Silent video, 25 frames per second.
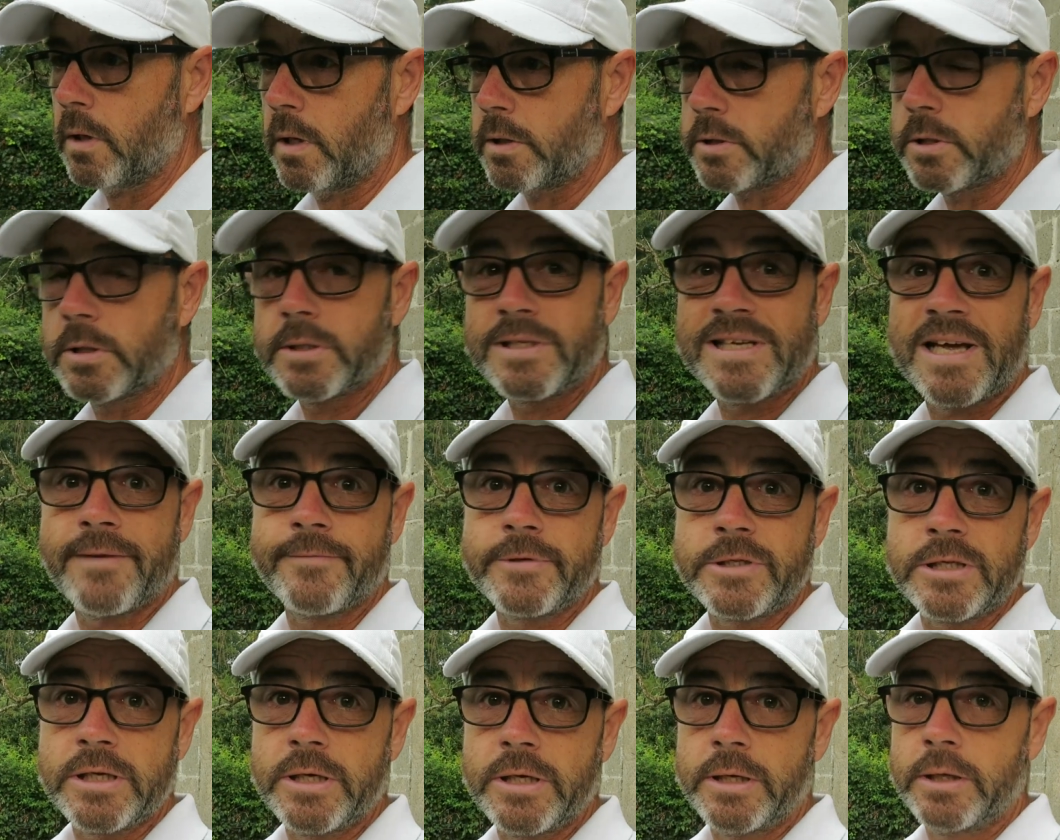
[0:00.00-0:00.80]
at
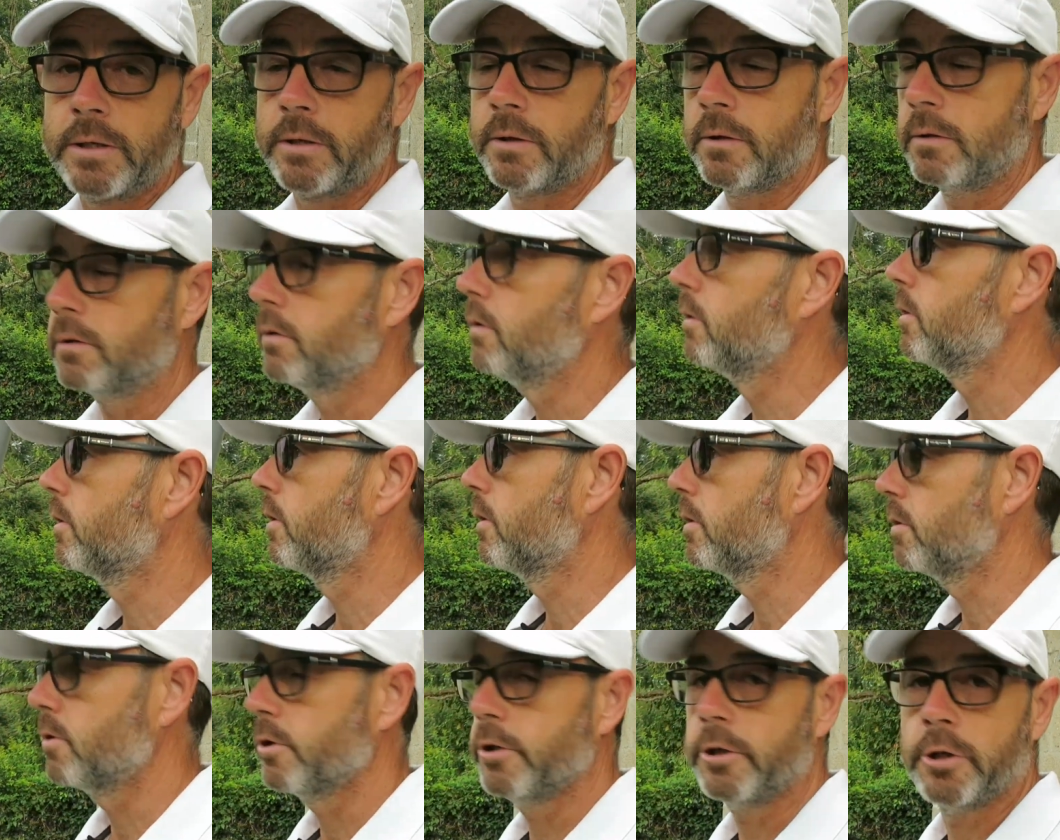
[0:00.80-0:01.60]
Davide,
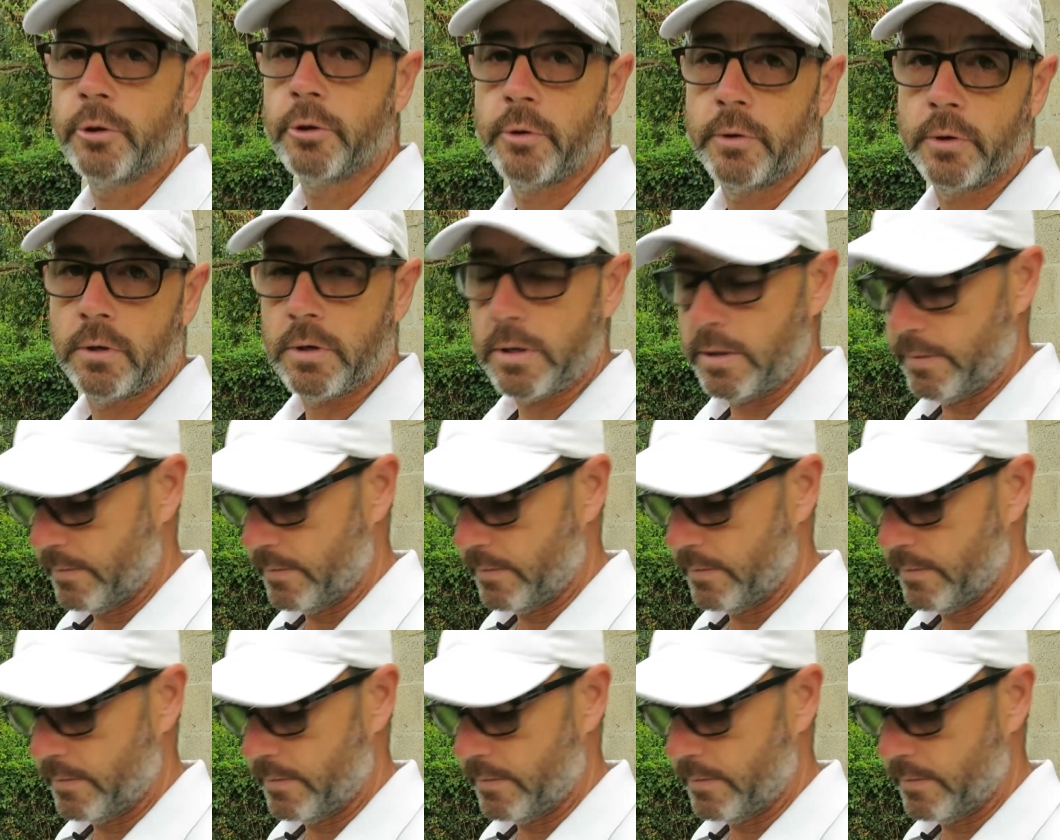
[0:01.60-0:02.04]
to you and